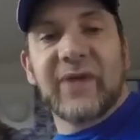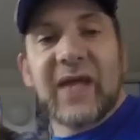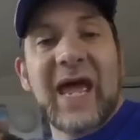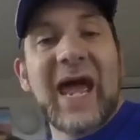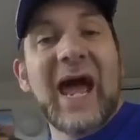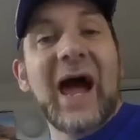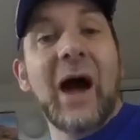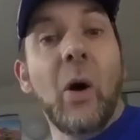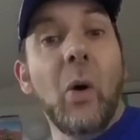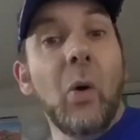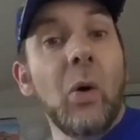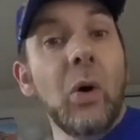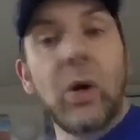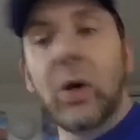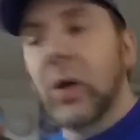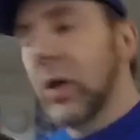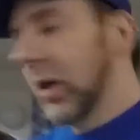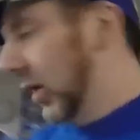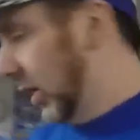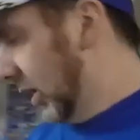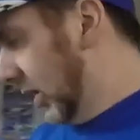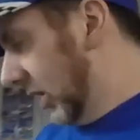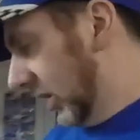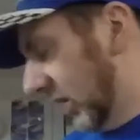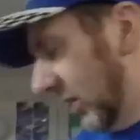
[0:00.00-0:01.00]
now
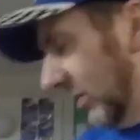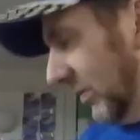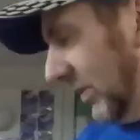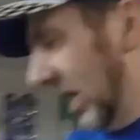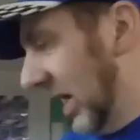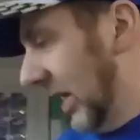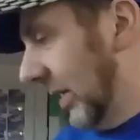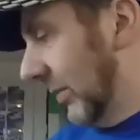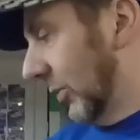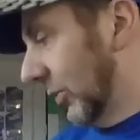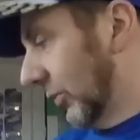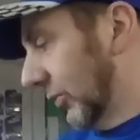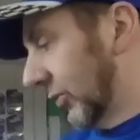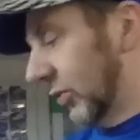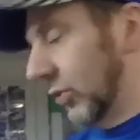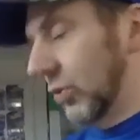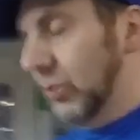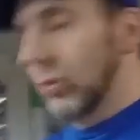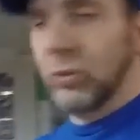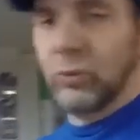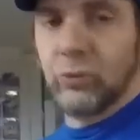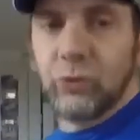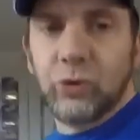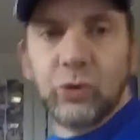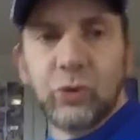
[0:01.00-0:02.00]
to be able to
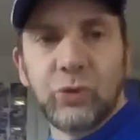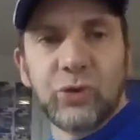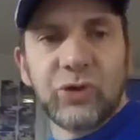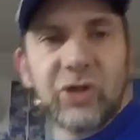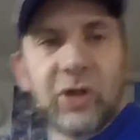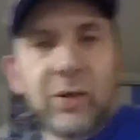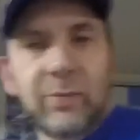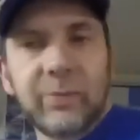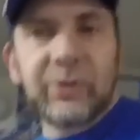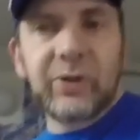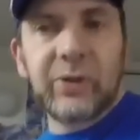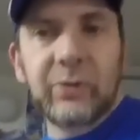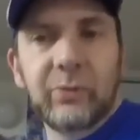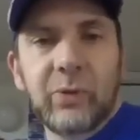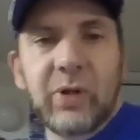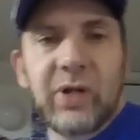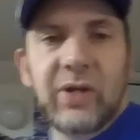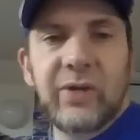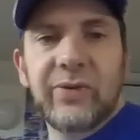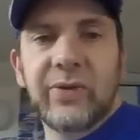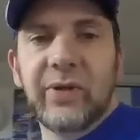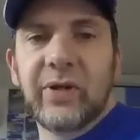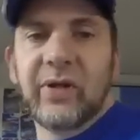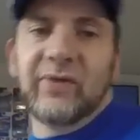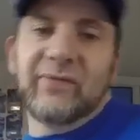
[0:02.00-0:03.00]
do something
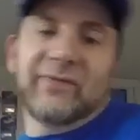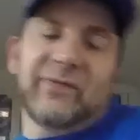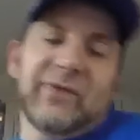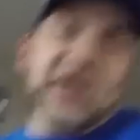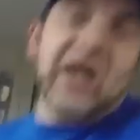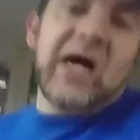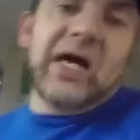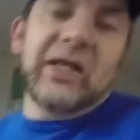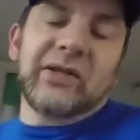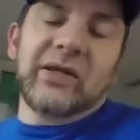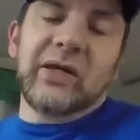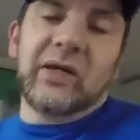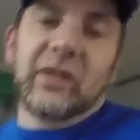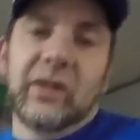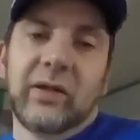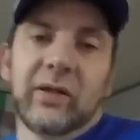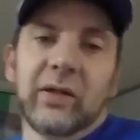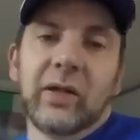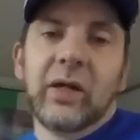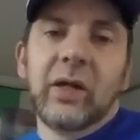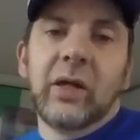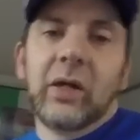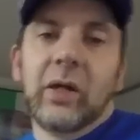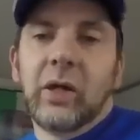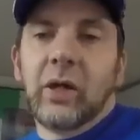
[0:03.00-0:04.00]
with. And if not, then
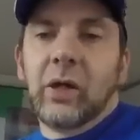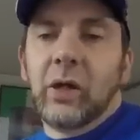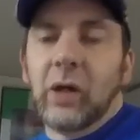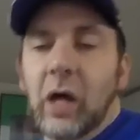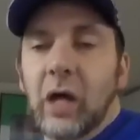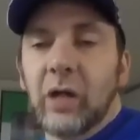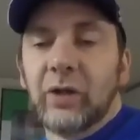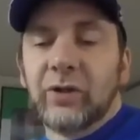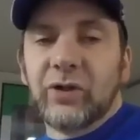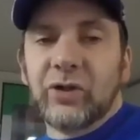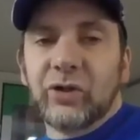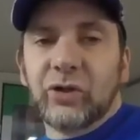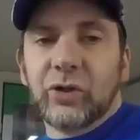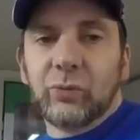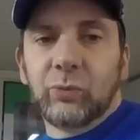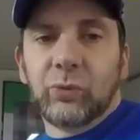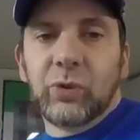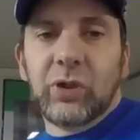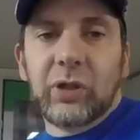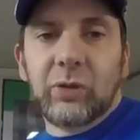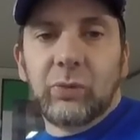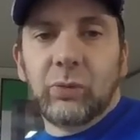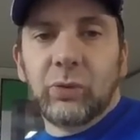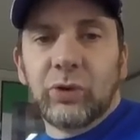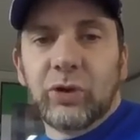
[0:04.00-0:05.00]
I'll just
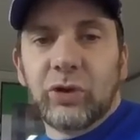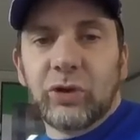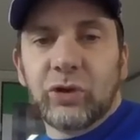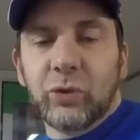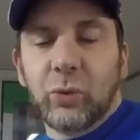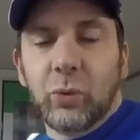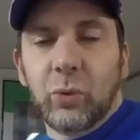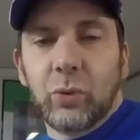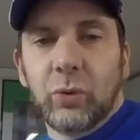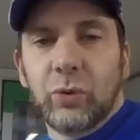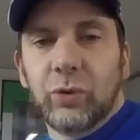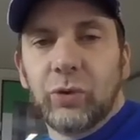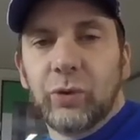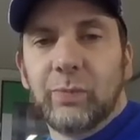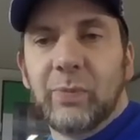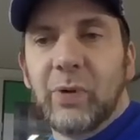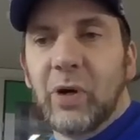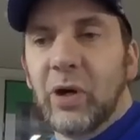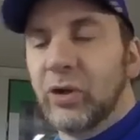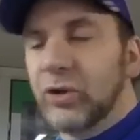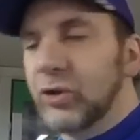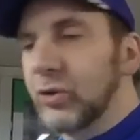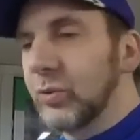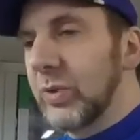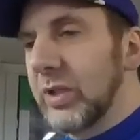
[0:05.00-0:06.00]
re we'll just order the
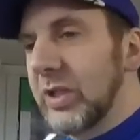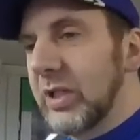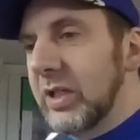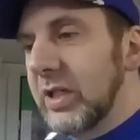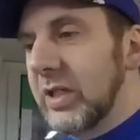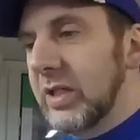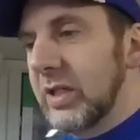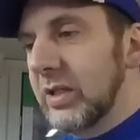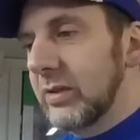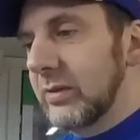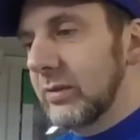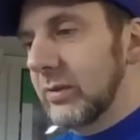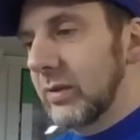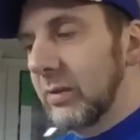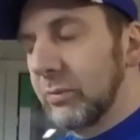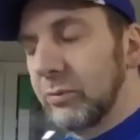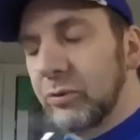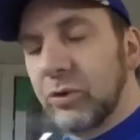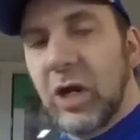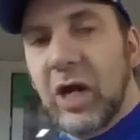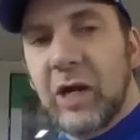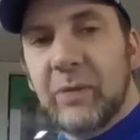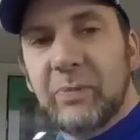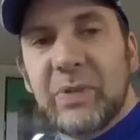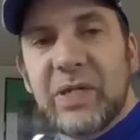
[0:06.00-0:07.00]
parts we need, the
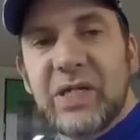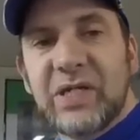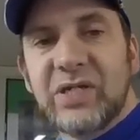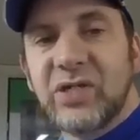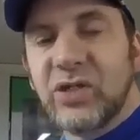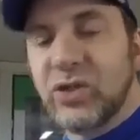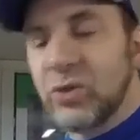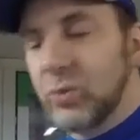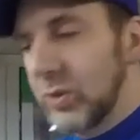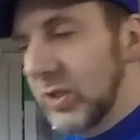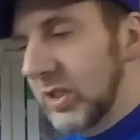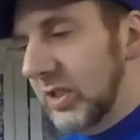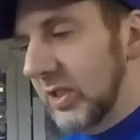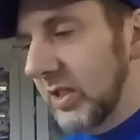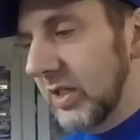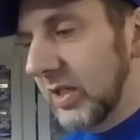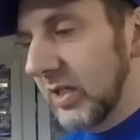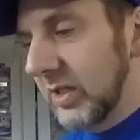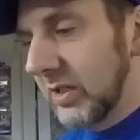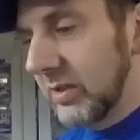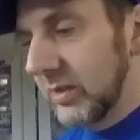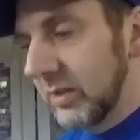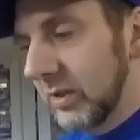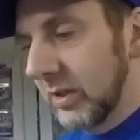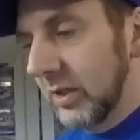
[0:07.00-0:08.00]
track pieces we
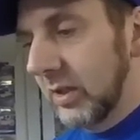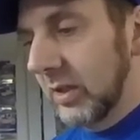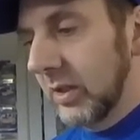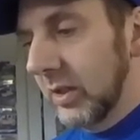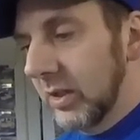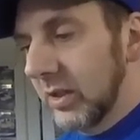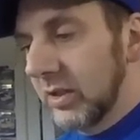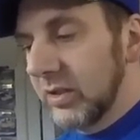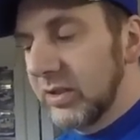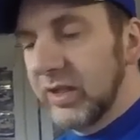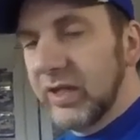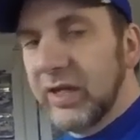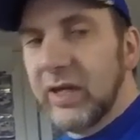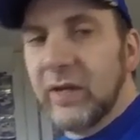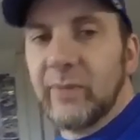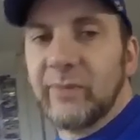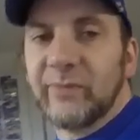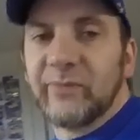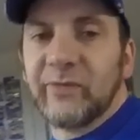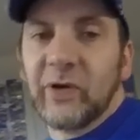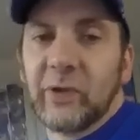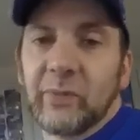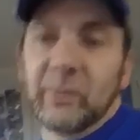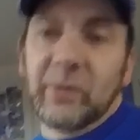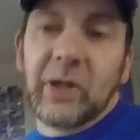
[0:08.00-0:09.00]
need to get them
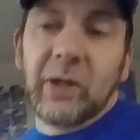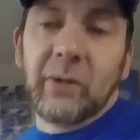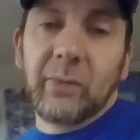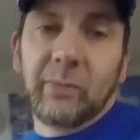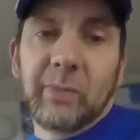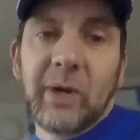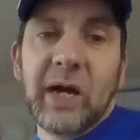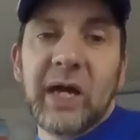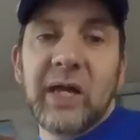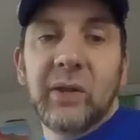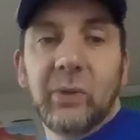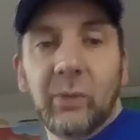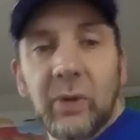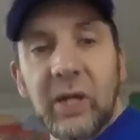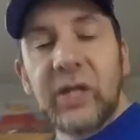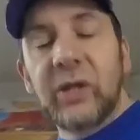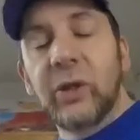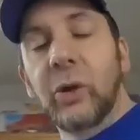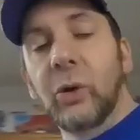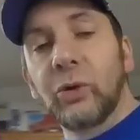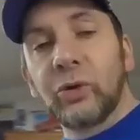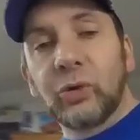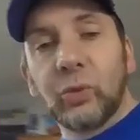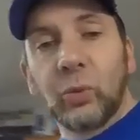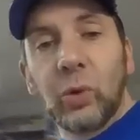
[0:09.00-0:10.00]
from. Uh, by the way,
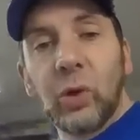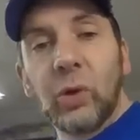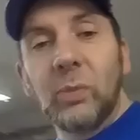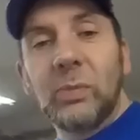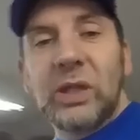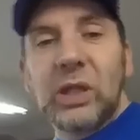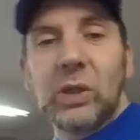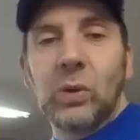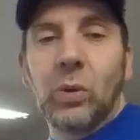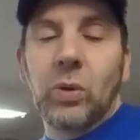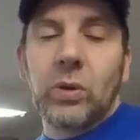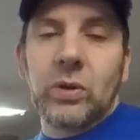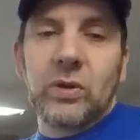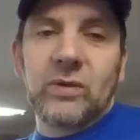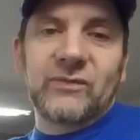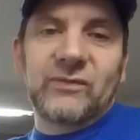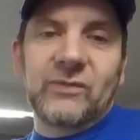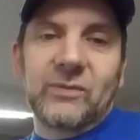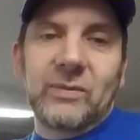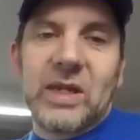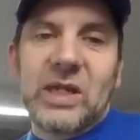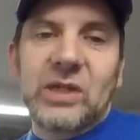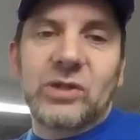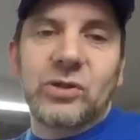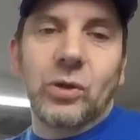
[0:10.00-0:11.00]
those will be ordered
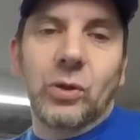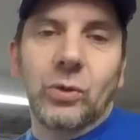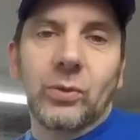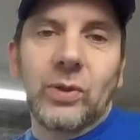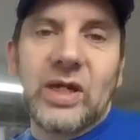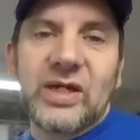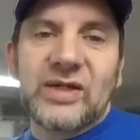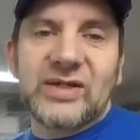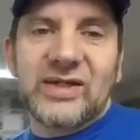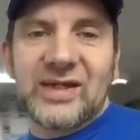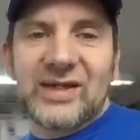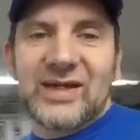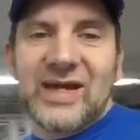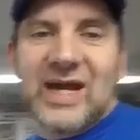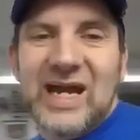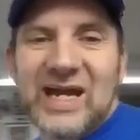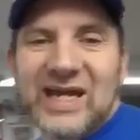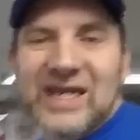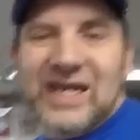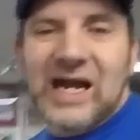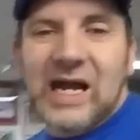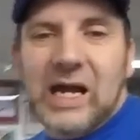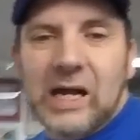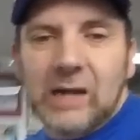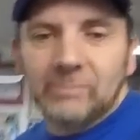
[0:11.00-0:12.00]
from
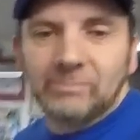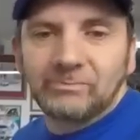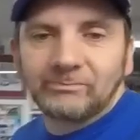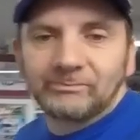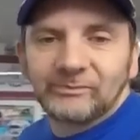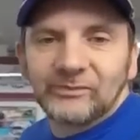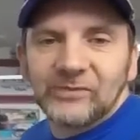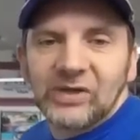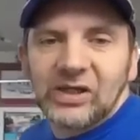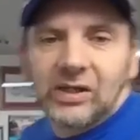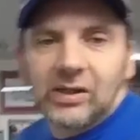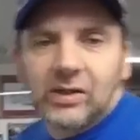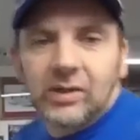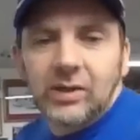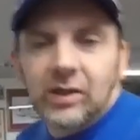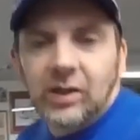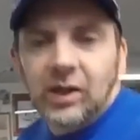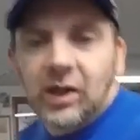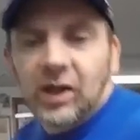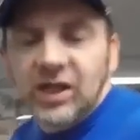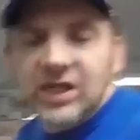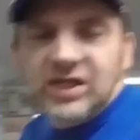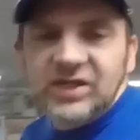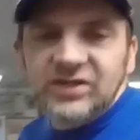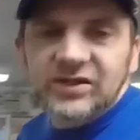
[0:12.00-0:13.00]
HORacing.com.
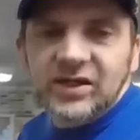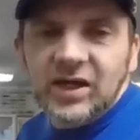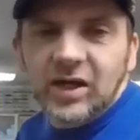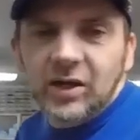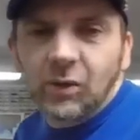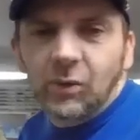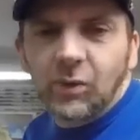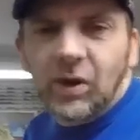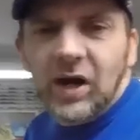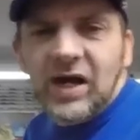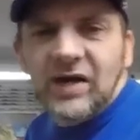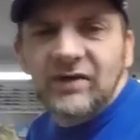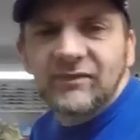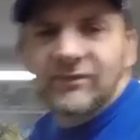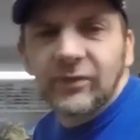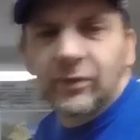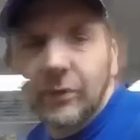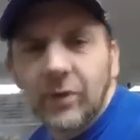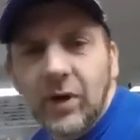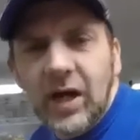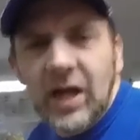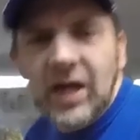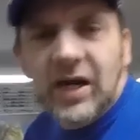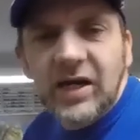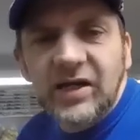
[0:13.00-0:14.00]
Uh, he's got a wide
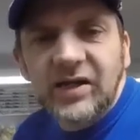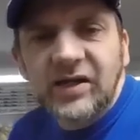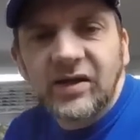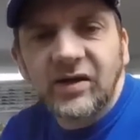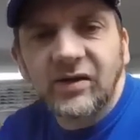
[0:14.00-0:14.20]
variety